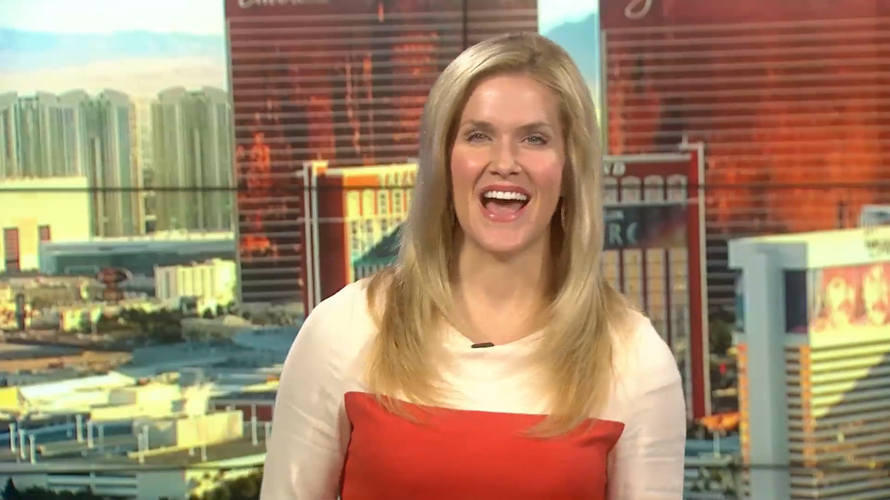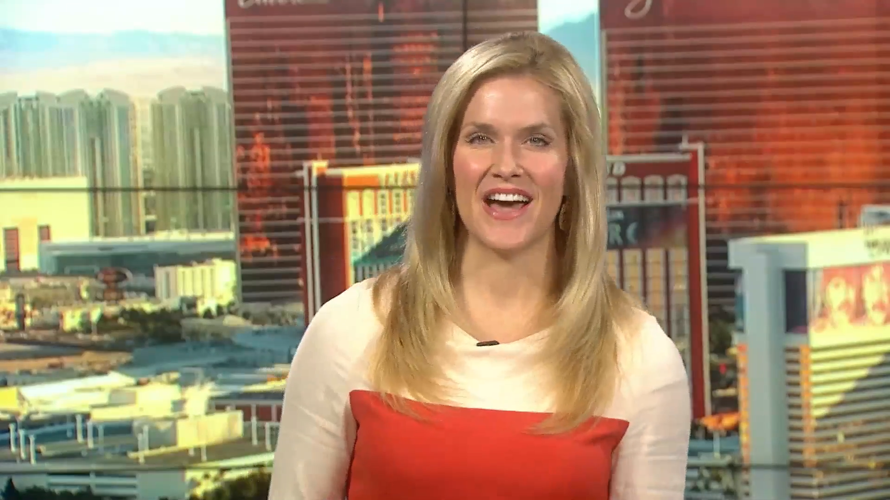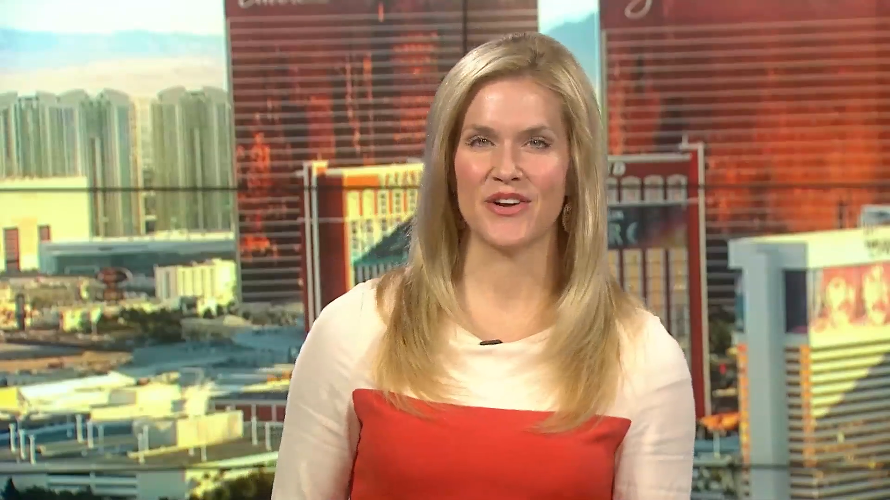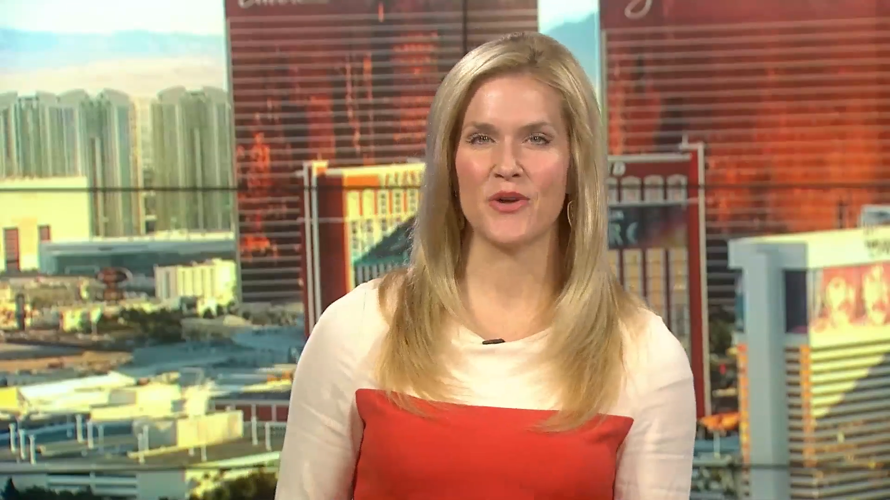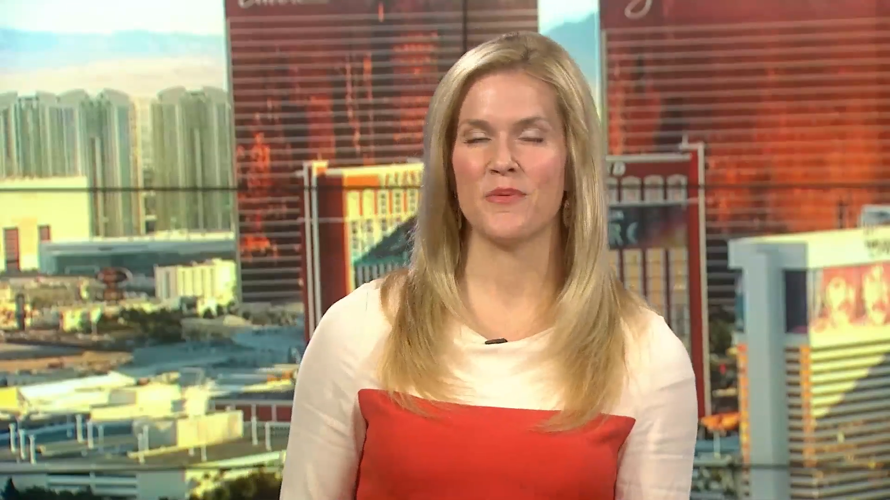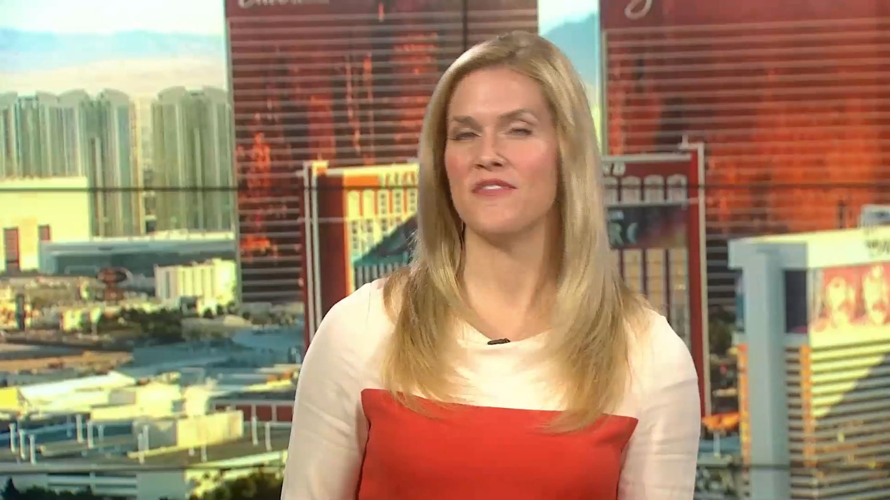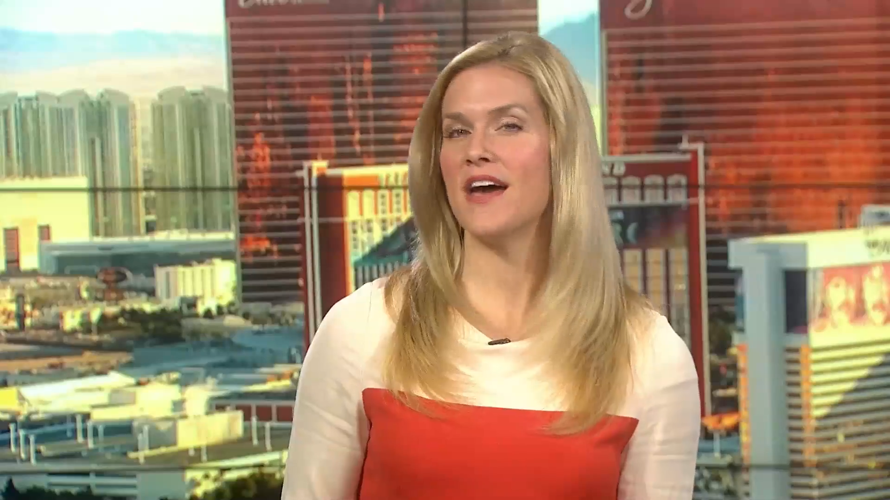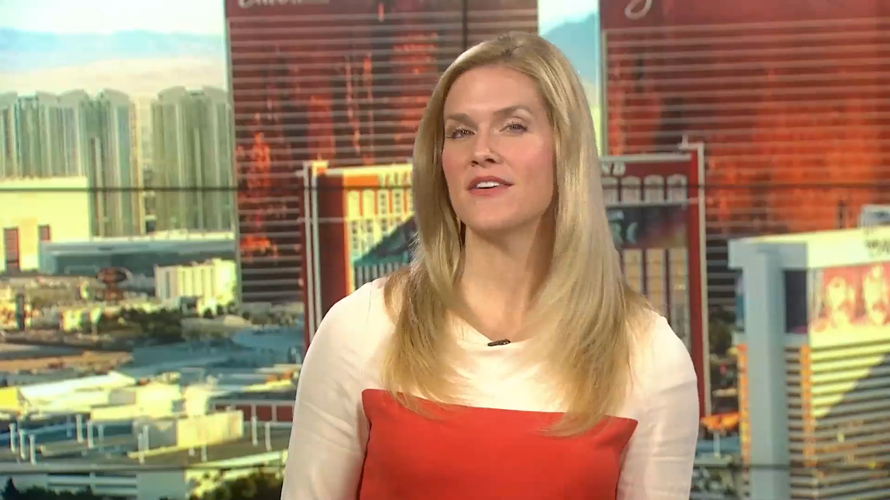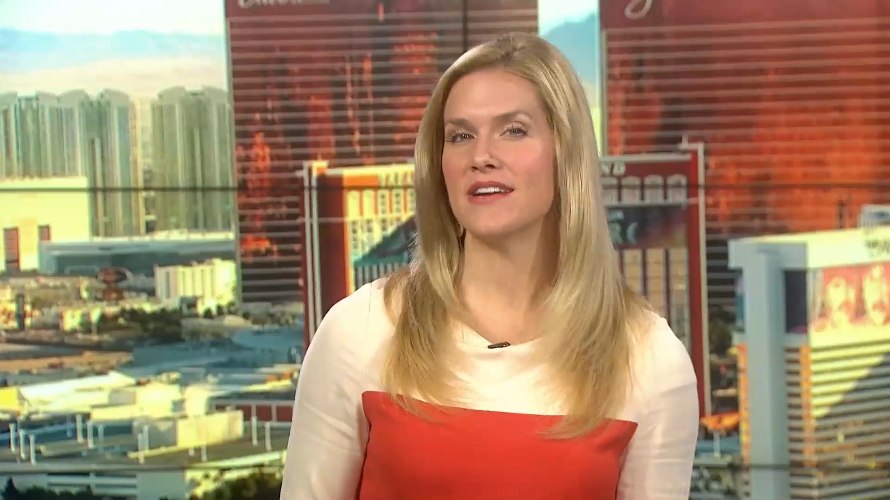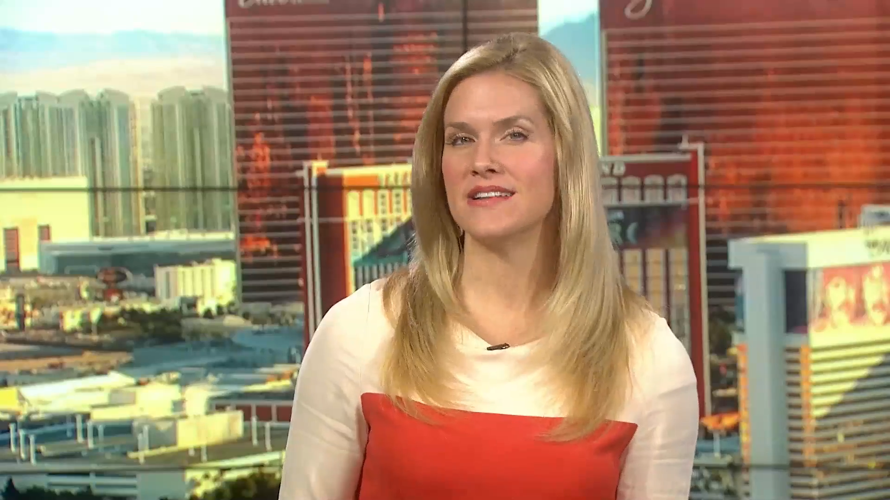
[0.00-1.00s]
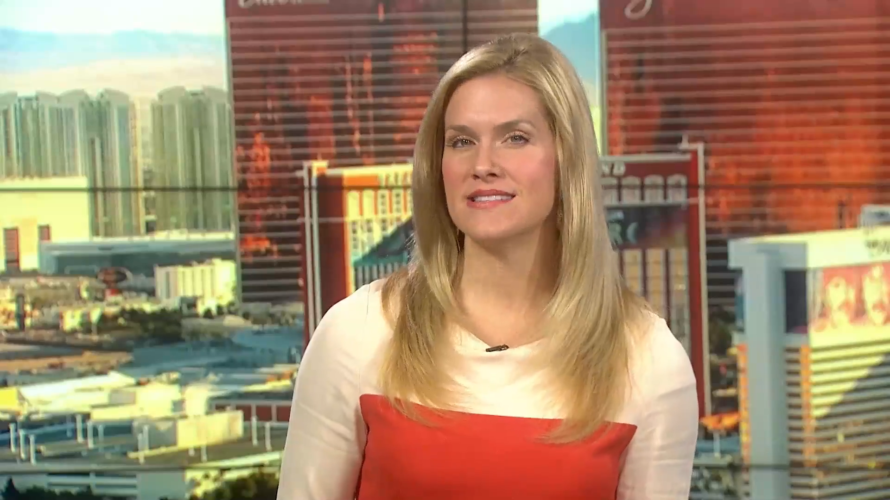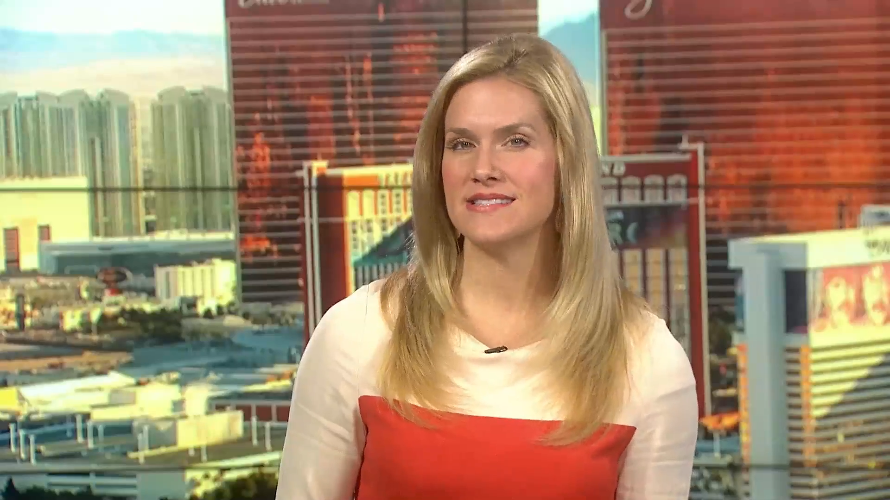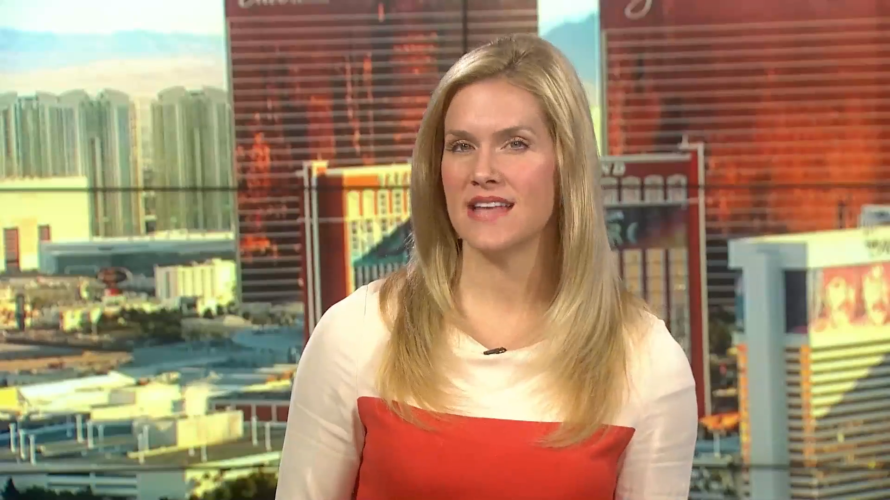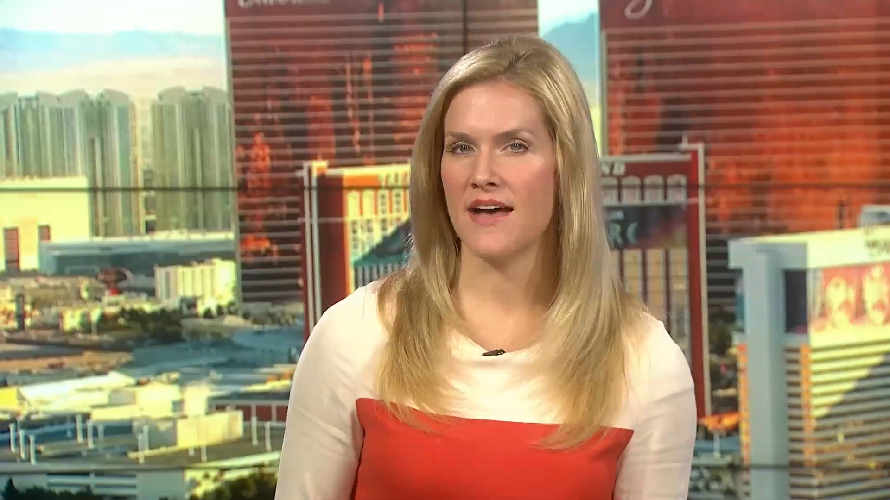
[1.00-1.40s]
A group of veterans